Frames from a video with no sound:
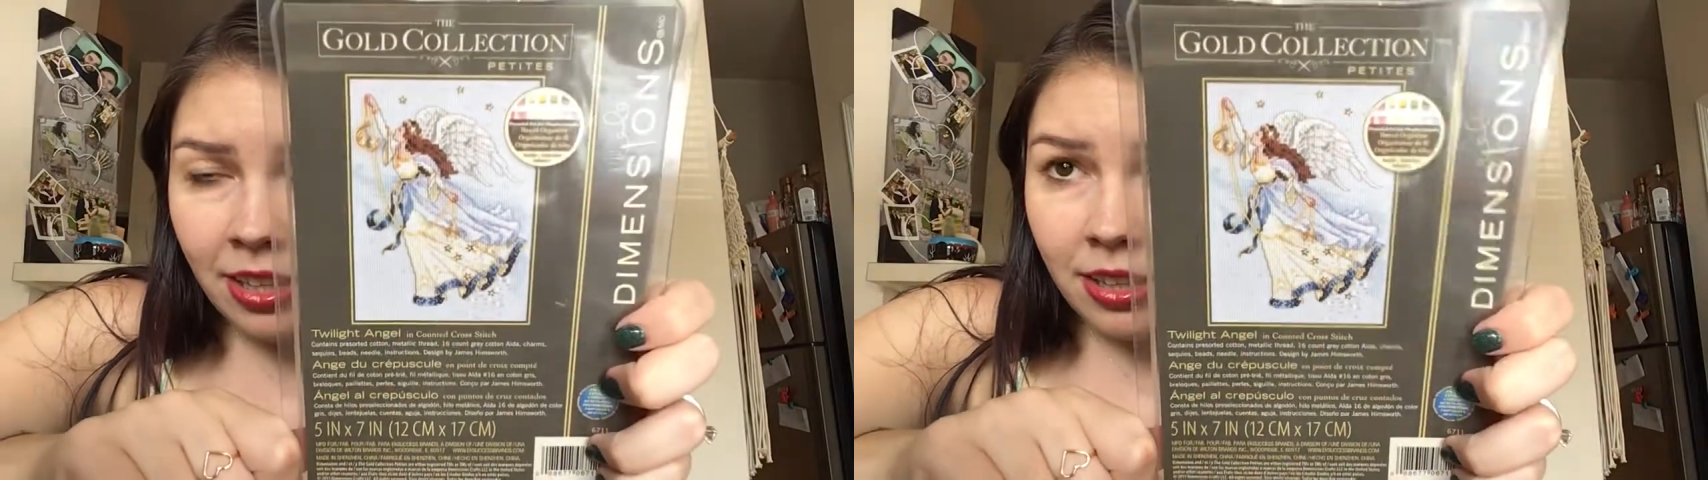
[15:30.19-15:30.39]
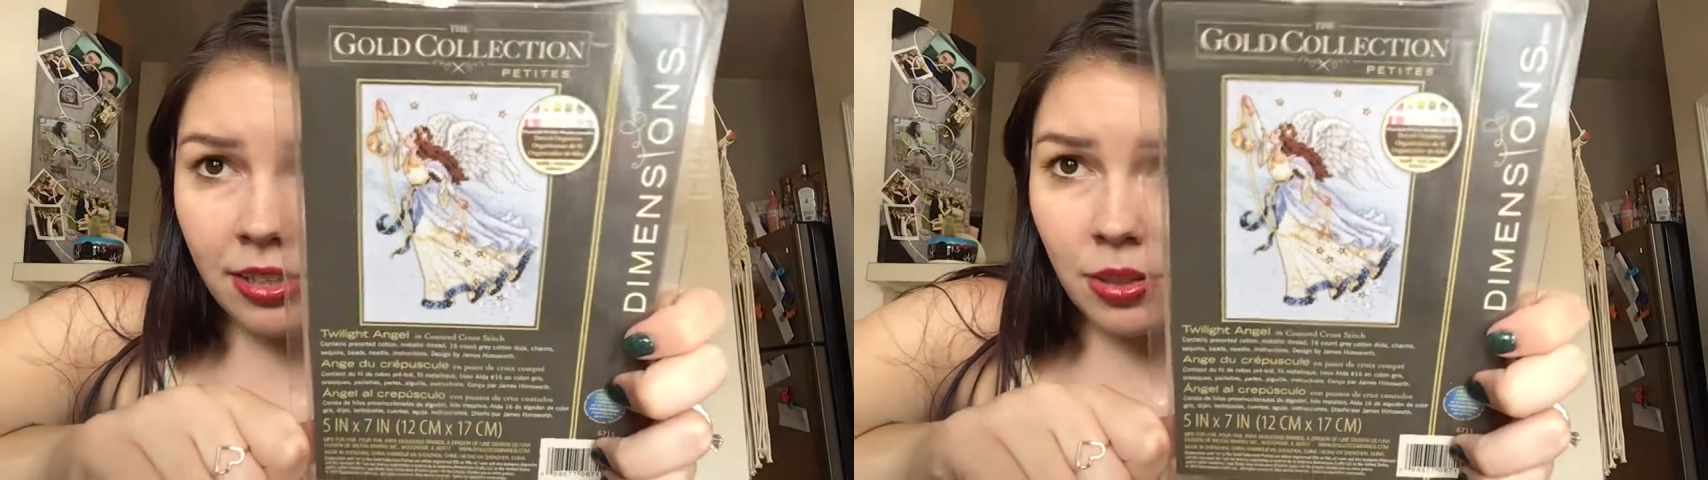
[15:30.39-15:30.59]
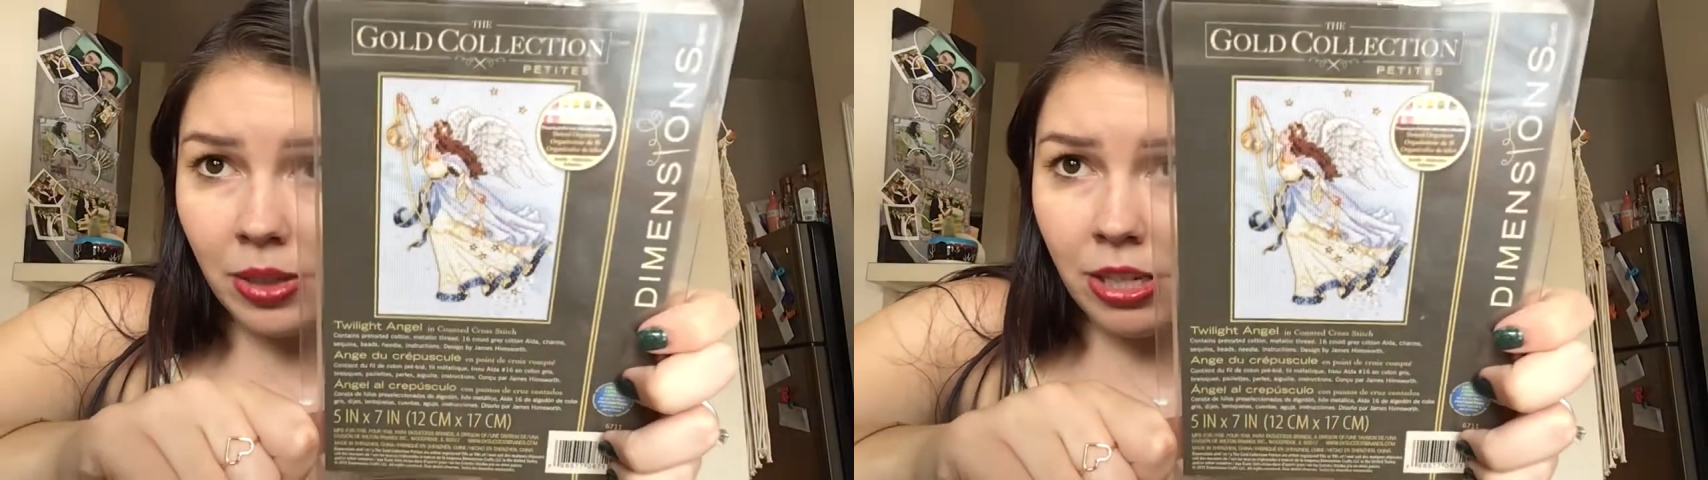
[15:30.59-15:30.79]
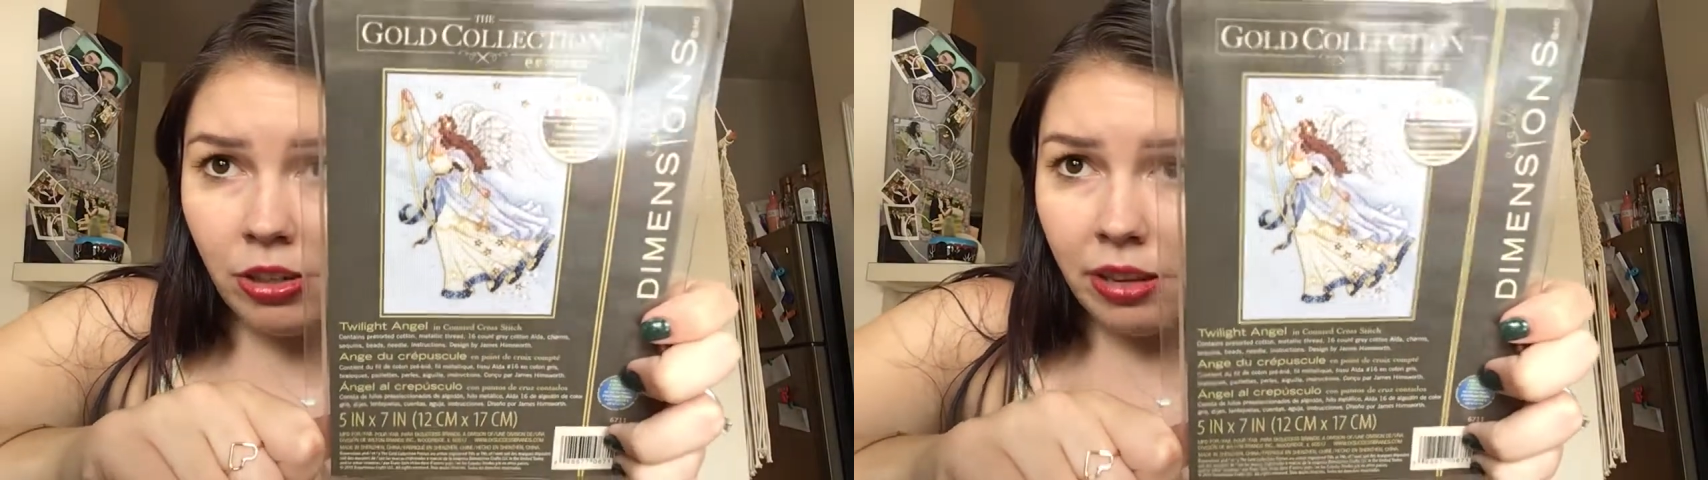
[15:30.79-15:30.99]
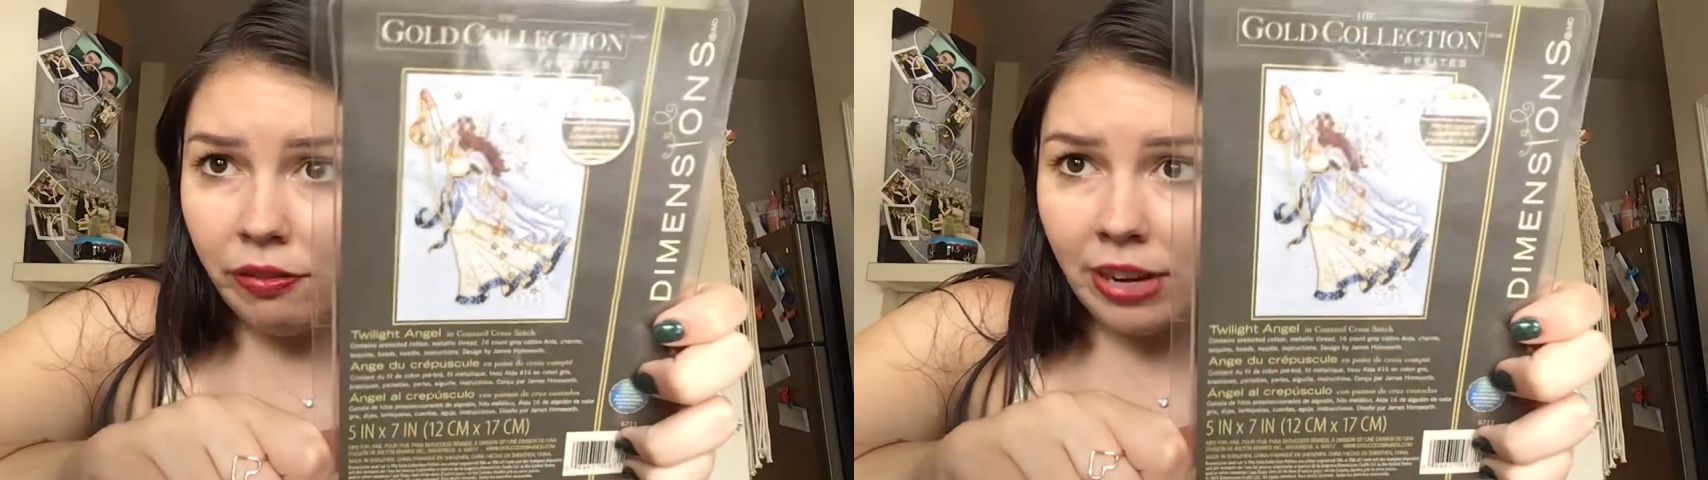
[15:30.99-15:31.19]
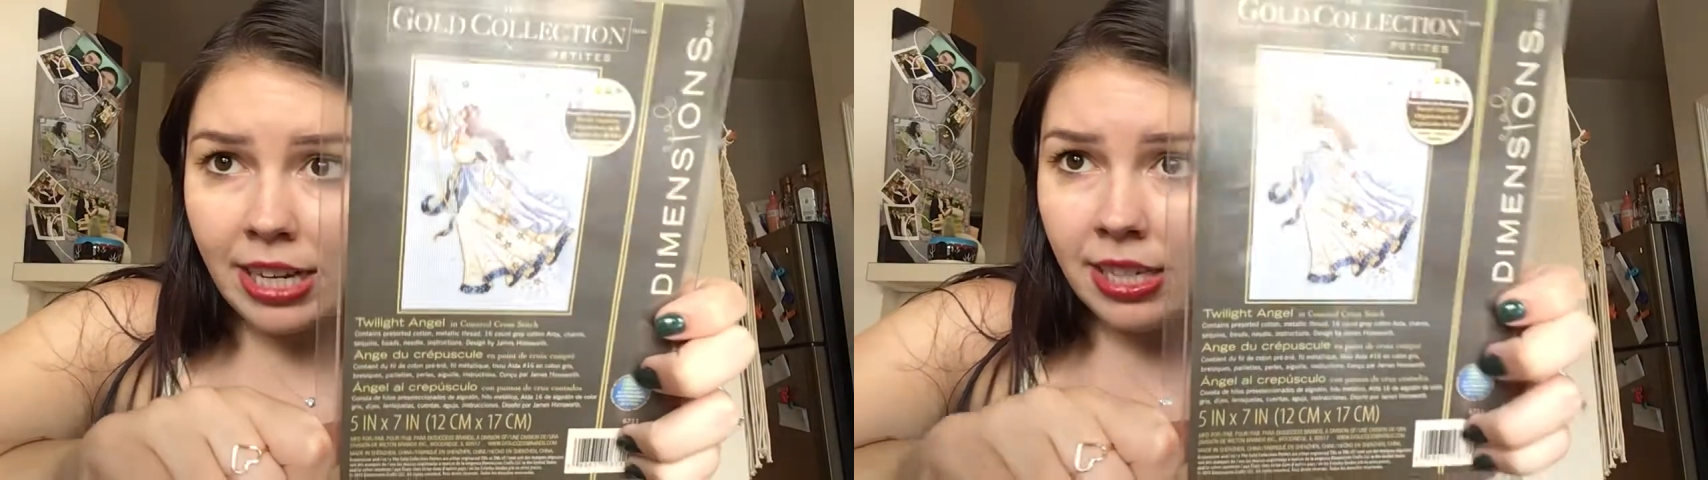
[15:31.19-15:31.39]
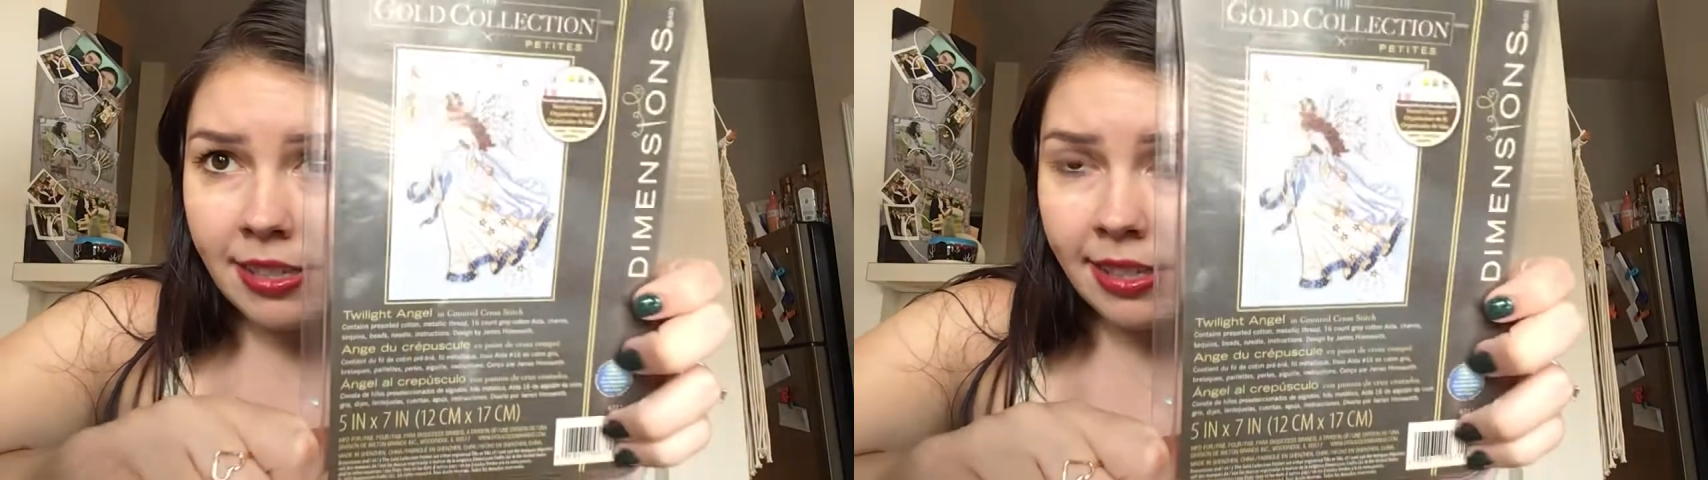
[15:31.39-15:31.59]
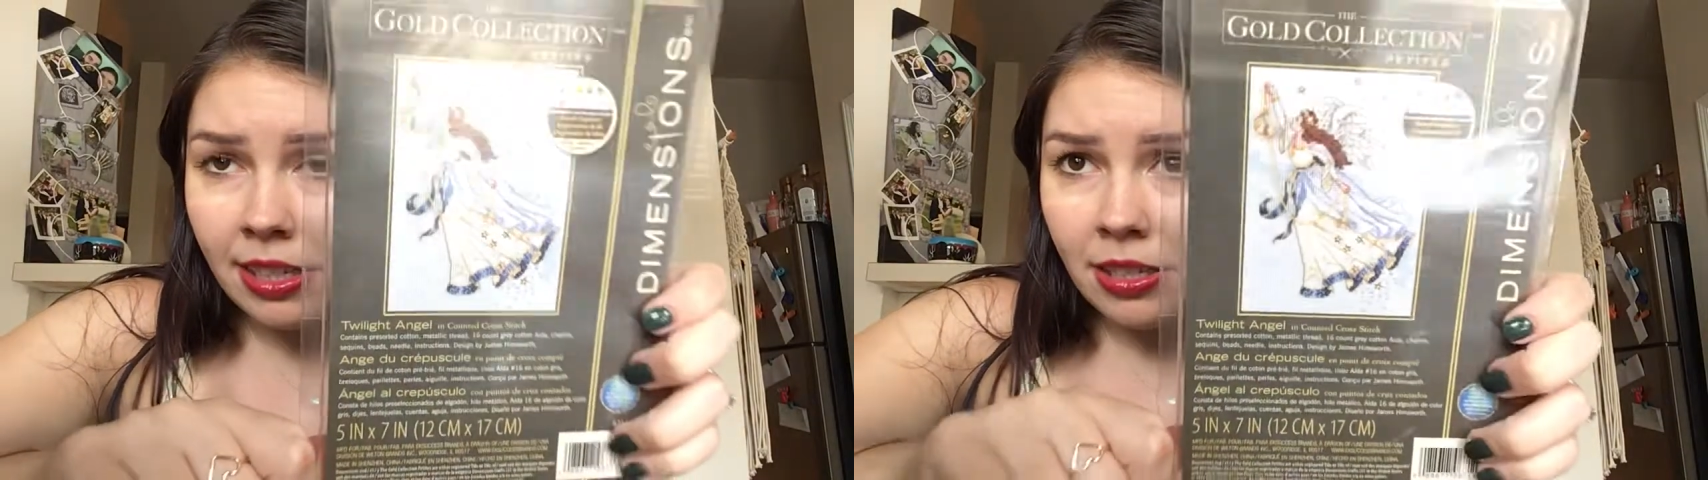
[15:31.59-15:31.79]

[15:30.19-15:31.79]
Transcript: This one you can find easily.